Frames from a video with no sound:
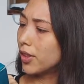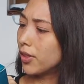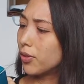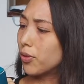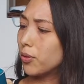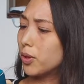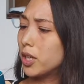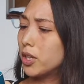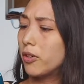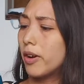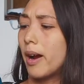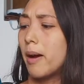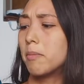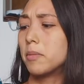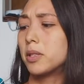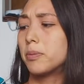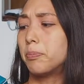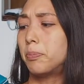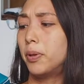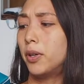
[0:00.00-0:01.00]
3
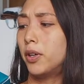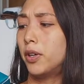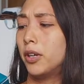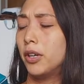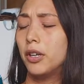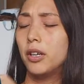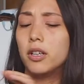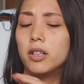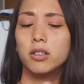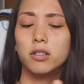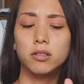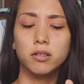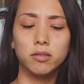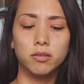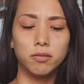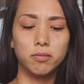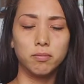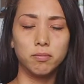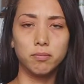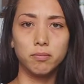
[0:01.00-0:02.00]
grams per
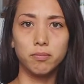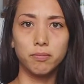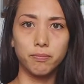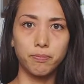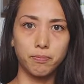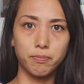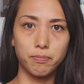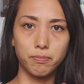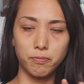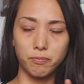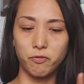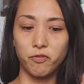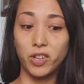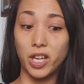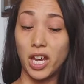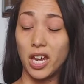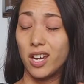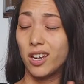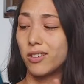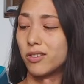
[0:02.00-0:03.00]

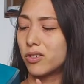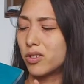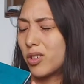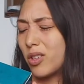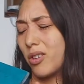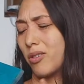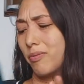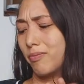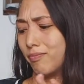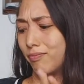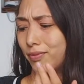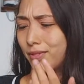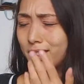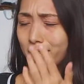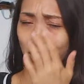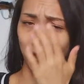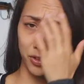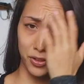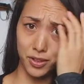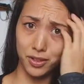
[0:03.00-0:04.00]
cake, so it's
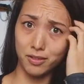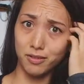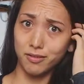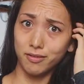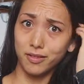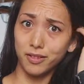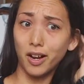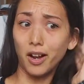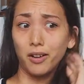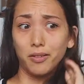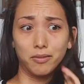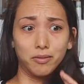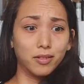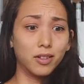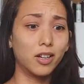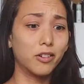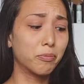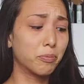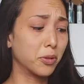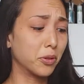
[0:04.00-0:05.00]
actually not a
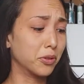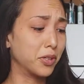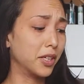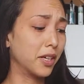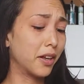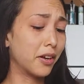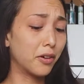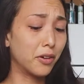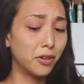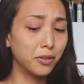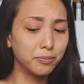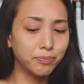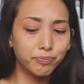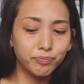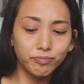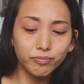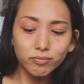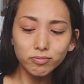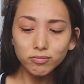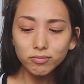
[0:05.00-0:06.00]
lot of protein at all.
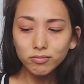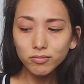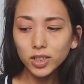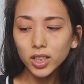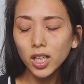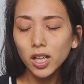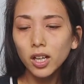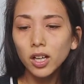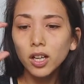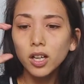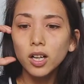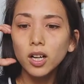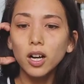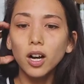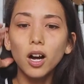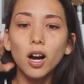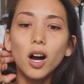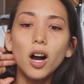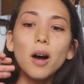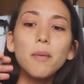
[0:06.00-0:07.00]

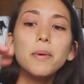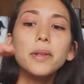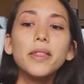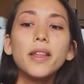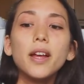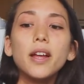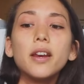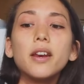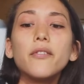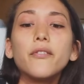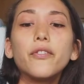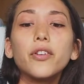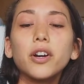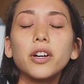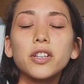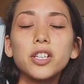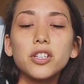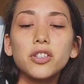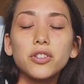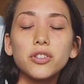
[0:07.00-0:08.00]
And then
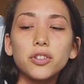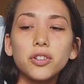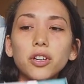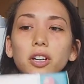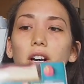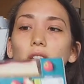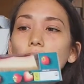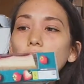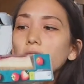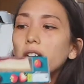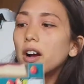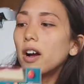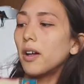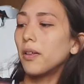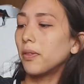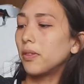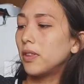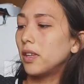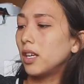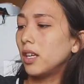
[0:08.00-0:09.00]
for dessert, I
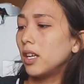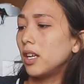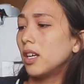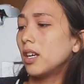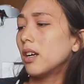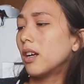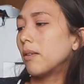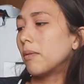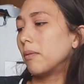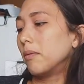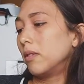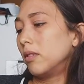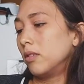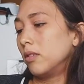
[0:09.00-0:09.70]
got the